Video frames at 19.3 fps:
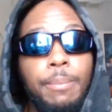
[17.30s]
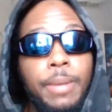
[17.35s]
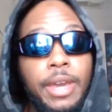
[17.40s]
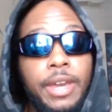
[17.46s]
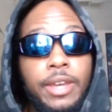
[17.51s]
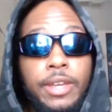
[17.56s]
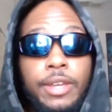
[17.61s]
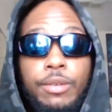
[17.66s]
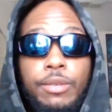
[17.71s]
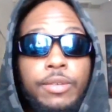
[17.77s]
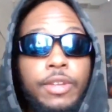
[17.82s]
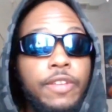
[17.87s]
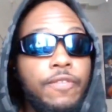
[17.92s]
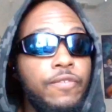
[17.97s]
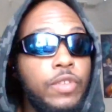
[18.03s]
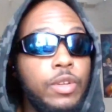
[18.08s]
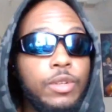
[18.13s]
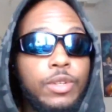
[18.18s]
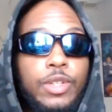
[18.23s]
Man,
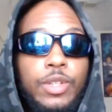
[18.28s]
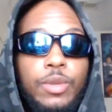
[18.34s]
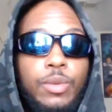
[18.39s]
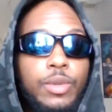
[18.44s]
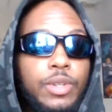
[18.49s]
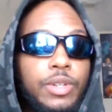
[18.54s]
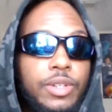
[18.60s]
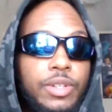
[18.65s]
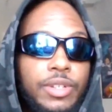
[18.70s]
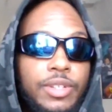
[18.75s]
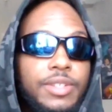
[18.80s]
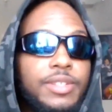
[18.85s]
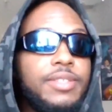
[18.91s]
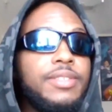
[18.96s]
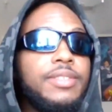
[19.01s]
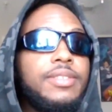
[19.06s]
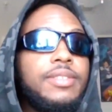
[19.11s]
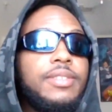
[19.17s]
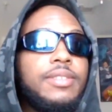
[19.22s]
it felt so
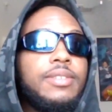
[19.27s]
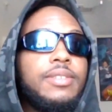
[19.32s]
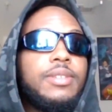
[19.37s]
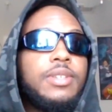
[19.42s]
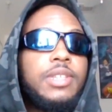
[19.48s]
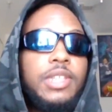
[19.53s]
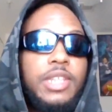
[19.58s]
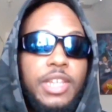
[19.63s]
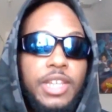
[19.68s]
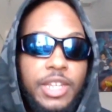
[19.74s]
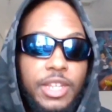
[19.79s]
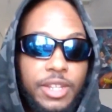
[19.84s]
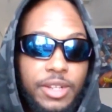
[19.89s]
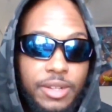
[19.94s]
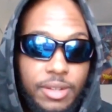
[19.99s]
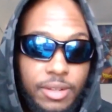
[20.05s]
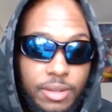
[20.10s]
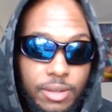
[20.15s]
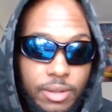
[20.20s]
good
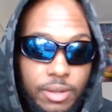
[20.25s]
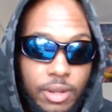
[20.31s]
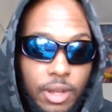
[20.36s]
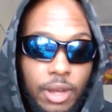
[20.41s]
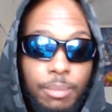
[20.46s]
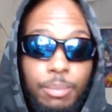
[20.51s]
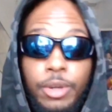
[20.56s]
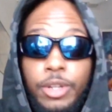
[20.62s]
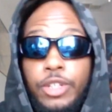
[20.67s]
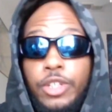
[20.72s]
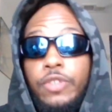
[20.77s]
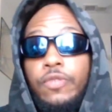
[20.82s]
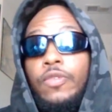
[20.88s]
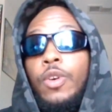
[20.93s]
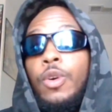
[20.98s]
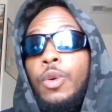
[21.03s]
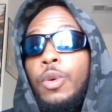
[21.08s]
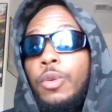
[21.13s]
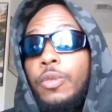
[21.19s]
seeing a bunch
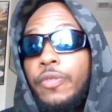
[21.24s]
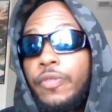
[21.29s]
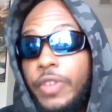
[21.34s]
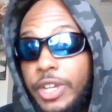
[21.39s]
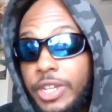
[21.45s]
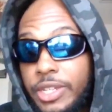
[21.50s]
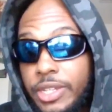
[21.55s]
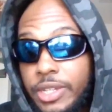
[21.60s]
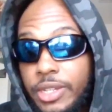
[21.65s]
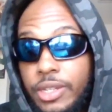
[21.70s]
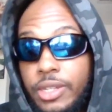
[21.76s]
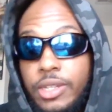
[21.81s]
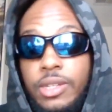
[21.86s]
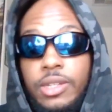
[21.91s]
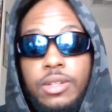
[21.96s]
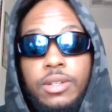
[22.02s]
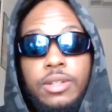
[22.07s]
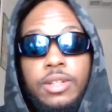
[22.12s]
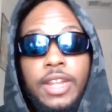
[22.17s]
of old
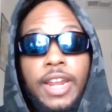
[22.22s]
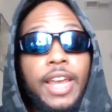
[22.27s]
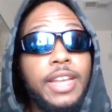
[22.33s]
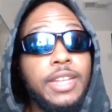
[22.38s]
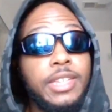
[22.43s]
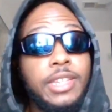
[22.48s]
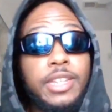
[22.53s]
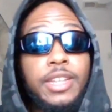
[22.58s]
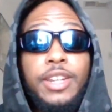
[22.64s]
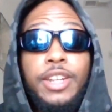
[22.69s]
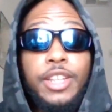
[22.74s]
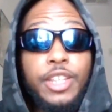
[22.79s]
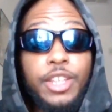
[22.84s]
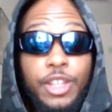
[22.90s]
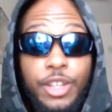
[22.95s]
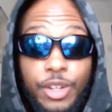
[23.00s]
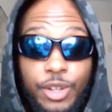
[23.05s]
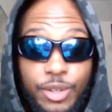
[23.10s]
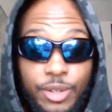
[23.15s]
faces that I ain't seen
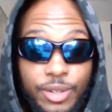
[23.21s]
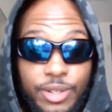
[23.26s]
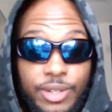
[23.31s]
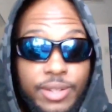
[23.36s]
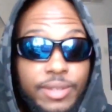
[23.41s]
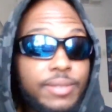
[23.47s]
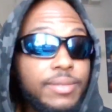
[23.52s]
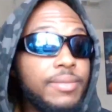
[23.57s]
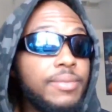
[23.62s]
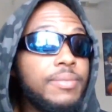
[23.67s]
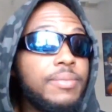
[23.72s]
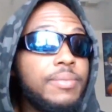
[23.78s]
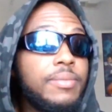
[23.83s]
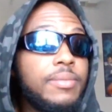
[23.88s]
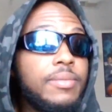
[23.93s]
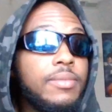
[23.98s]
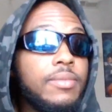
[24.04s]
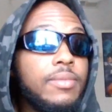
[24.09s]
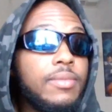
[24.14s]
in years,
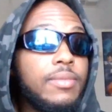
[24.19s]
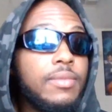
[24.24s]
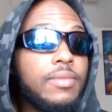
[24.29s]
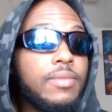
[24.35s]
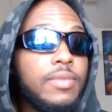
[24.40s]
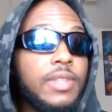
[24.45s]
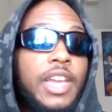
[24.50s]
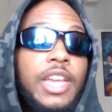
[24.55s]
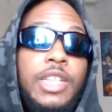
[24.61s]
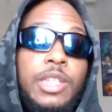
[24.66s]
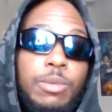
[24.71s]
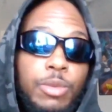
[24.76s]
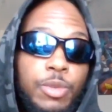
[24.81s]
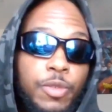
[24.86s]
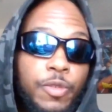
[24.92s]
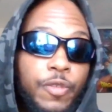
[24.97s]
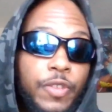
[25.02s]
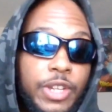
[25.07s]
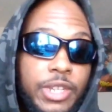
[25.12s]
and
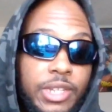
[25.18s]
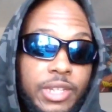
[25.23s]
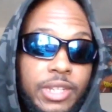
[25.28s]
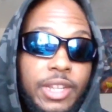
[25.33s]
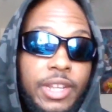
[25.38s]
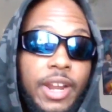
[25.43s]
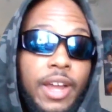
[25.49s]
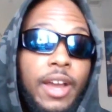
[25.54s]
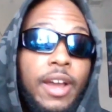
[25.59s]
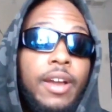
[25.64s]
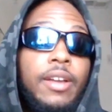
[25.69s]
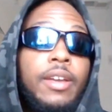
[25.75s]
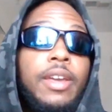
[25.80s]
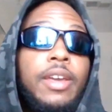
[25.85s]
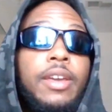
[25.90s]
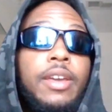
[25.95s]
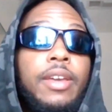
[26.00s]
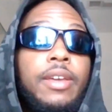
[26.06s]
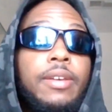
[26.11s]
some new faces and